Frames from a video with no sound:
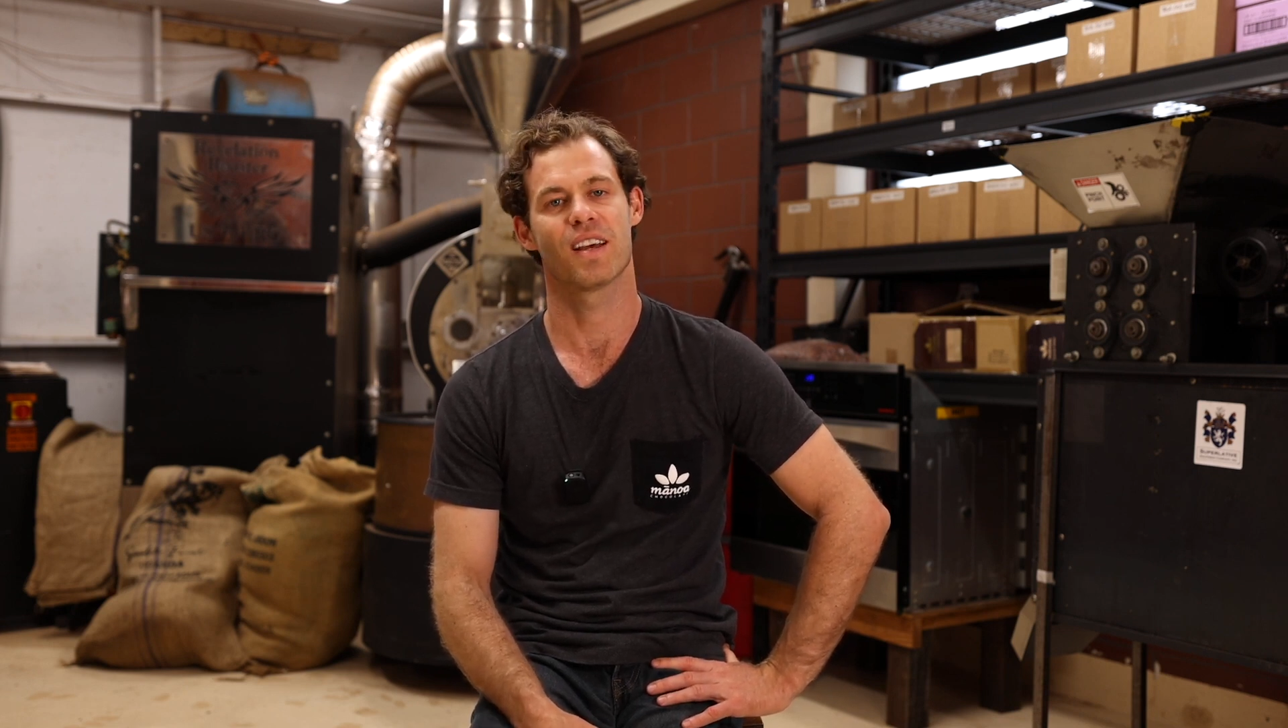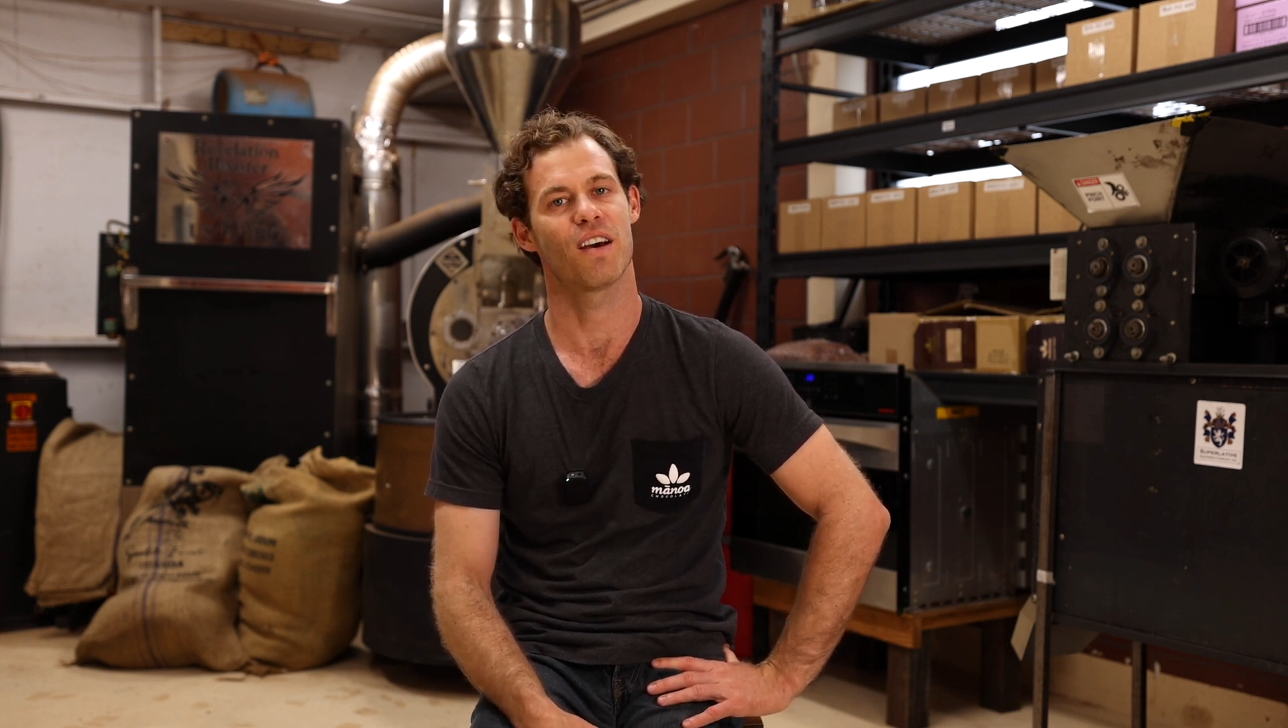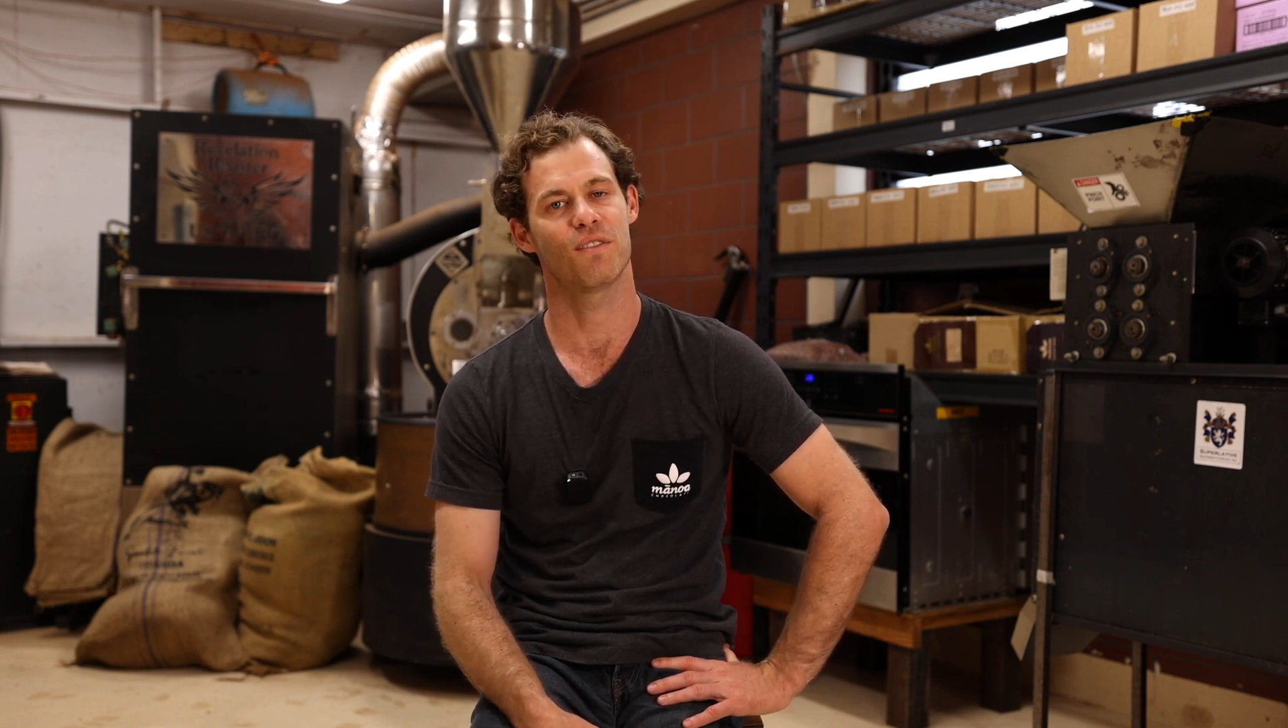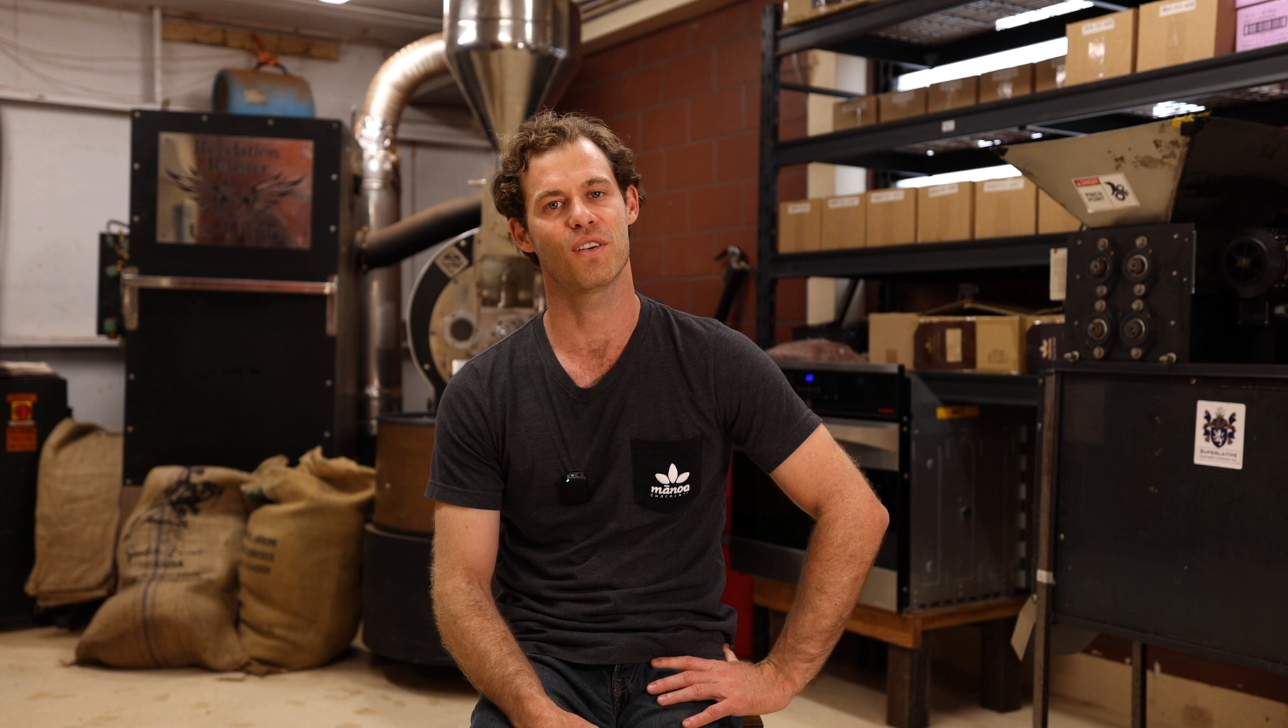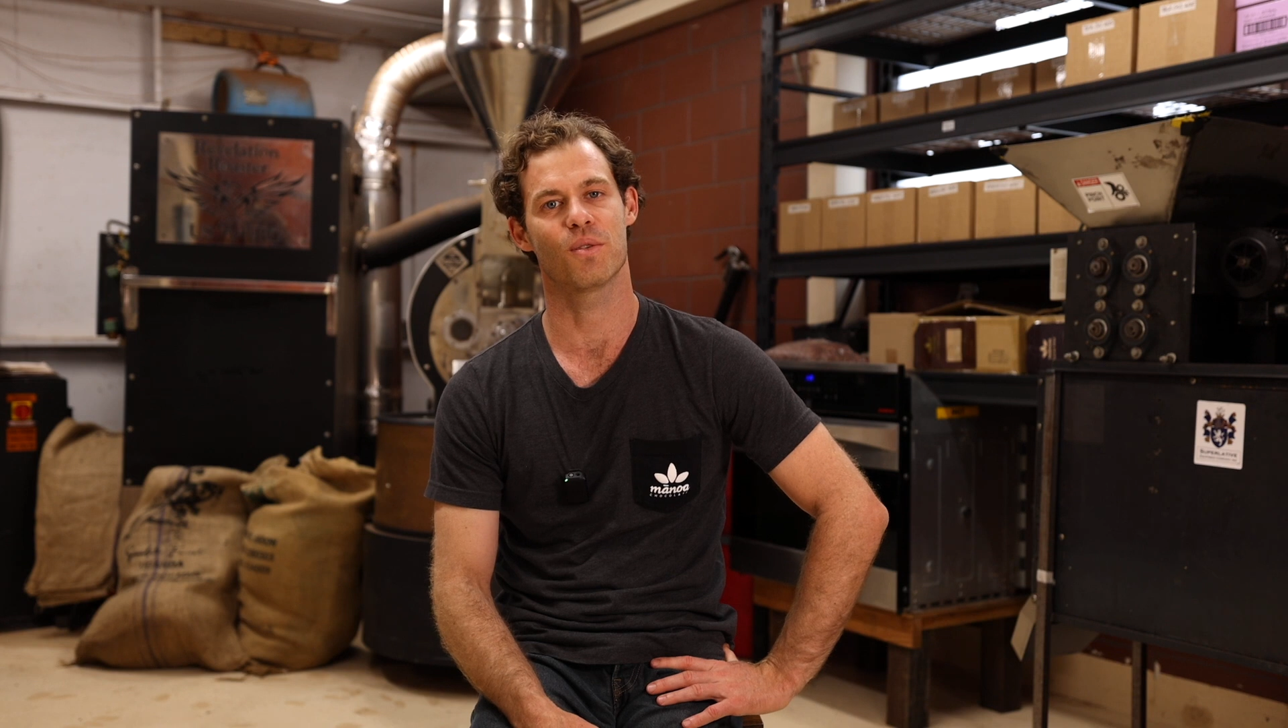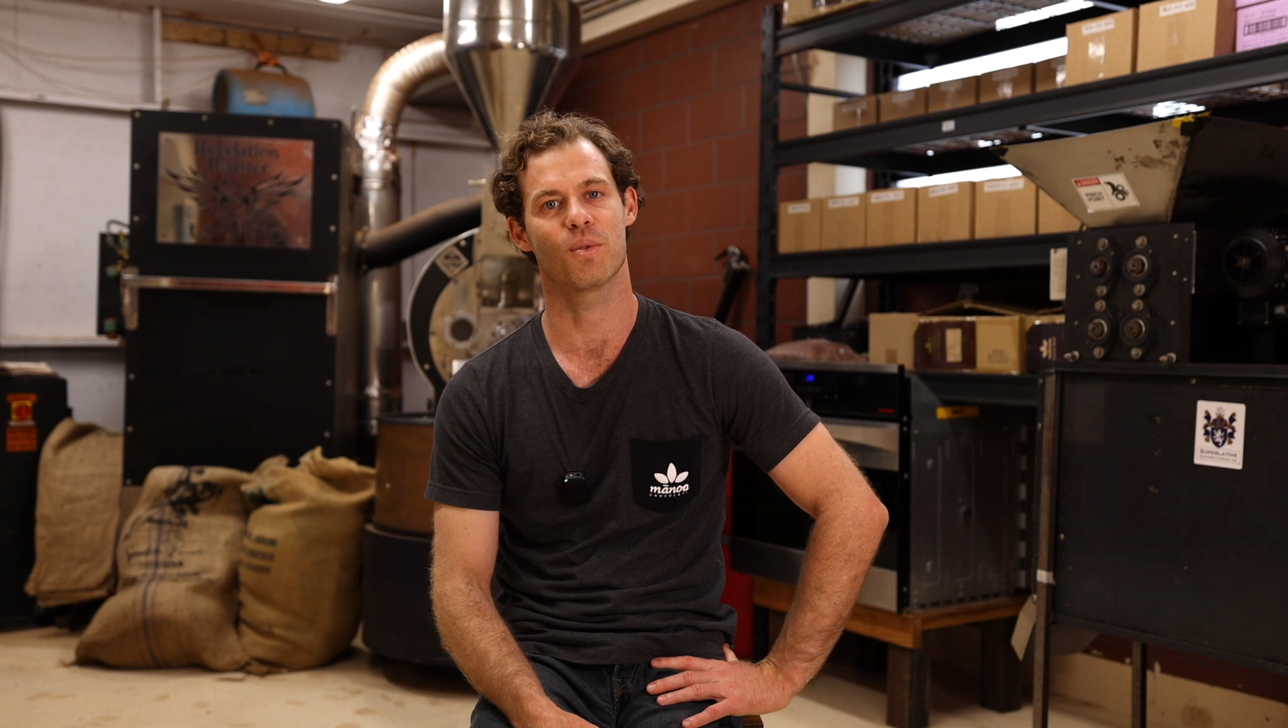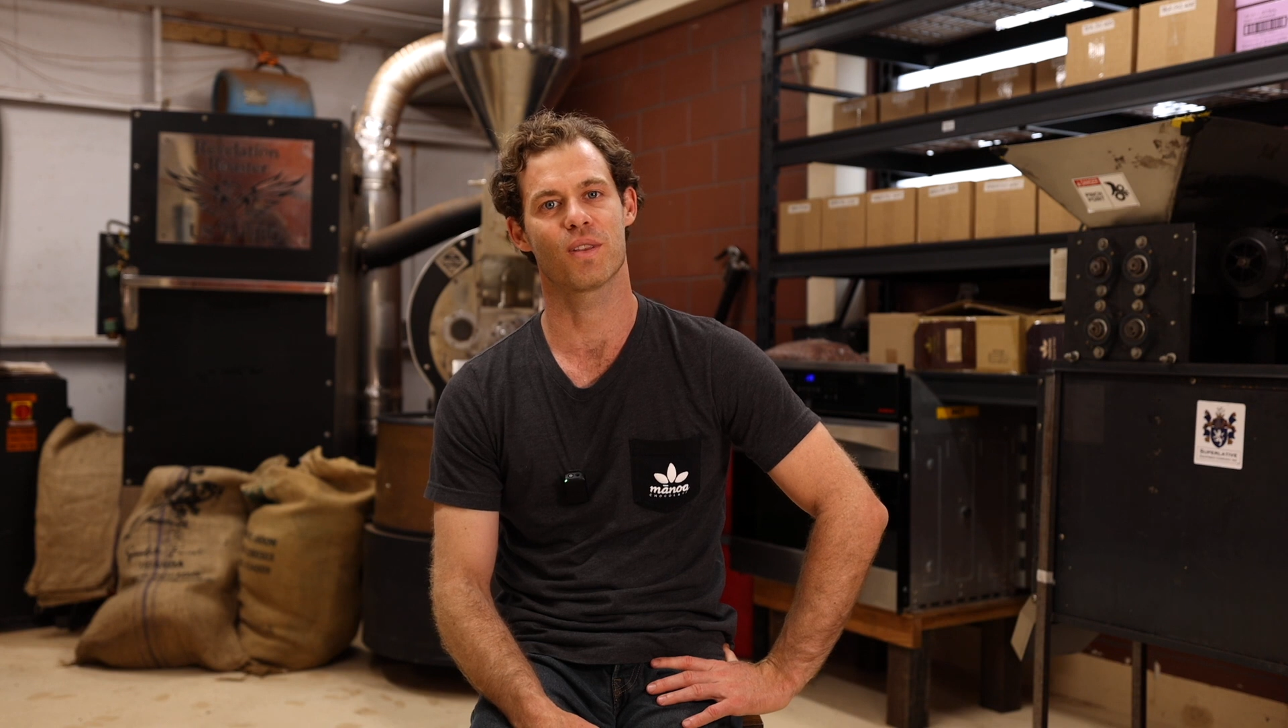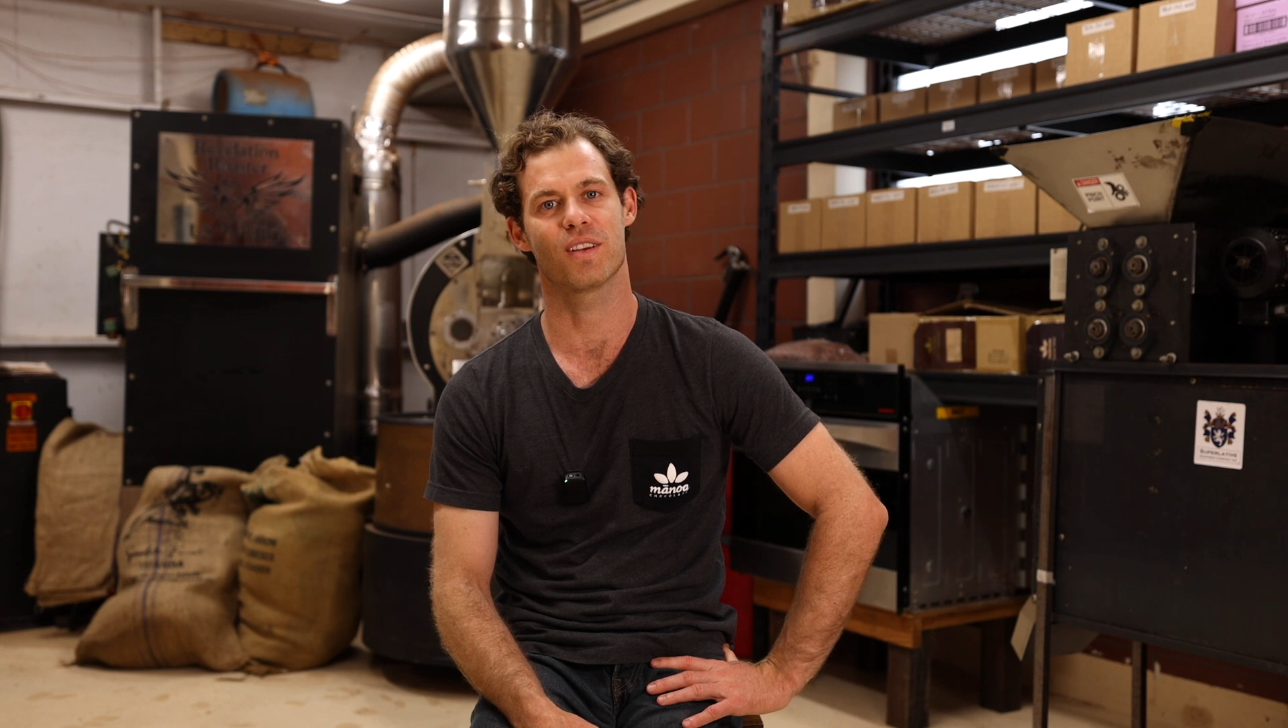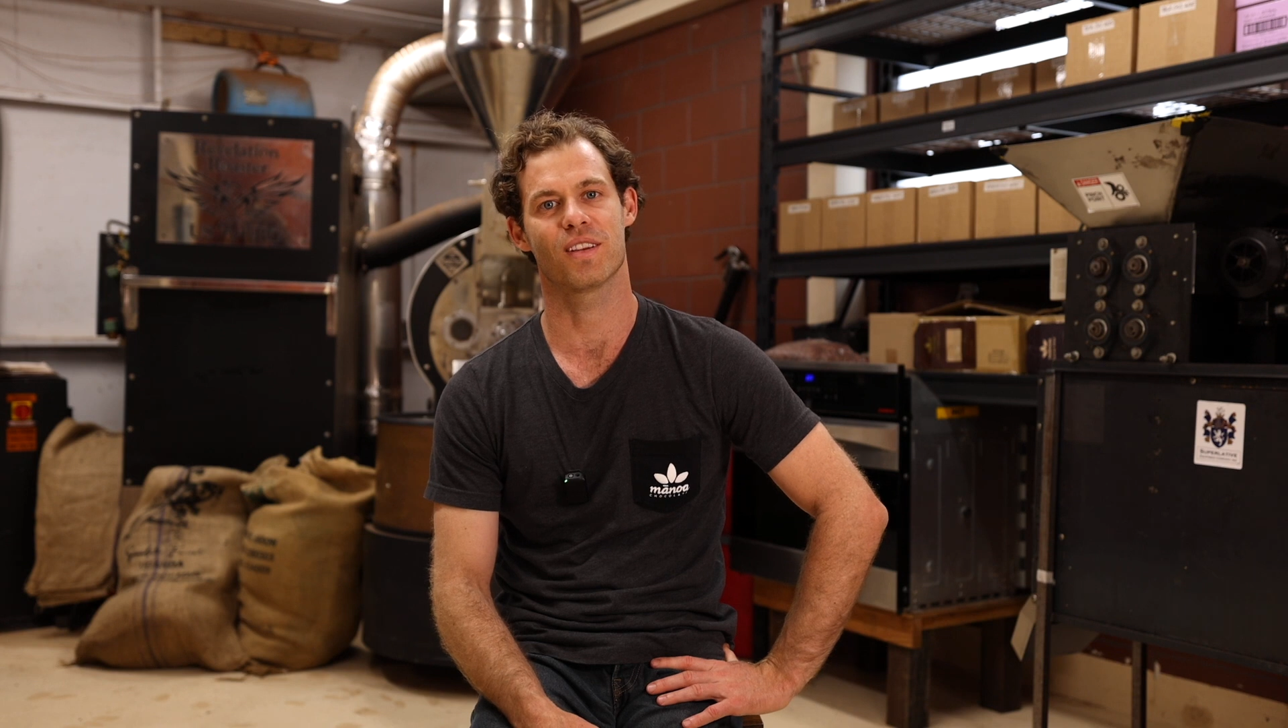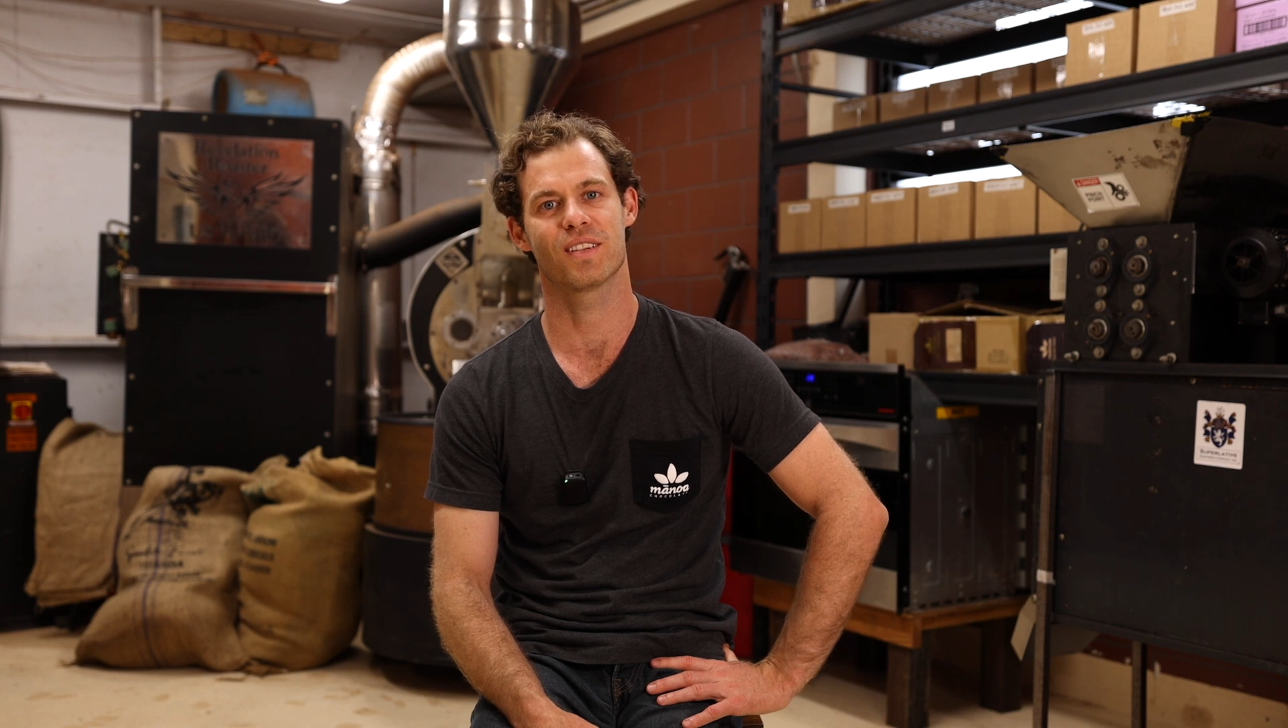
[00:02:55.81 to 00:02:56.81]
Have fun
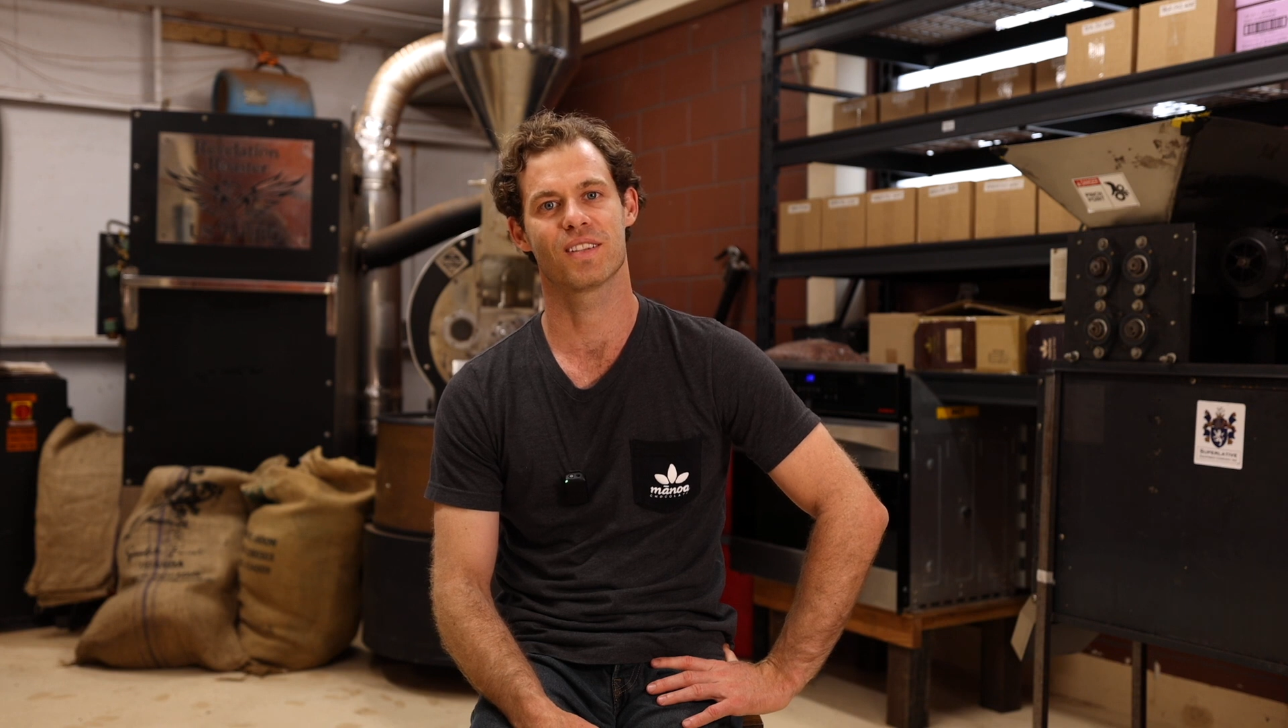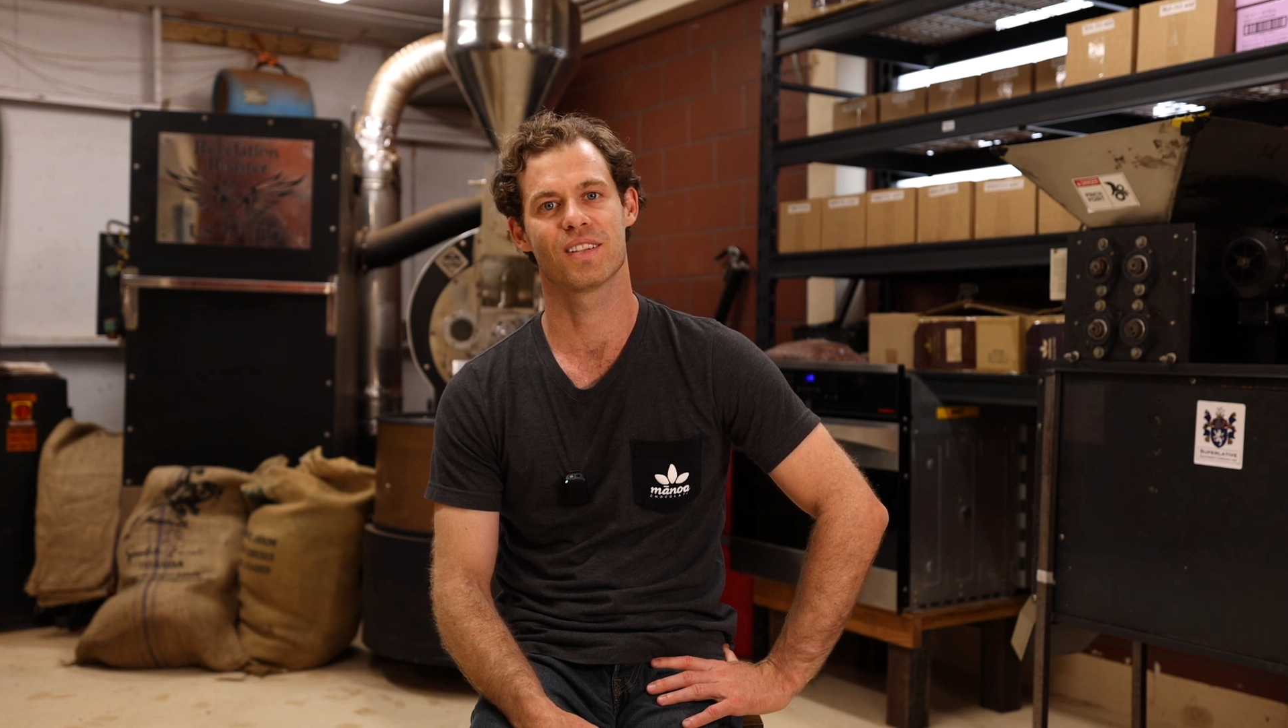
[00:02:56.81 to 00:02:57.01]
with it.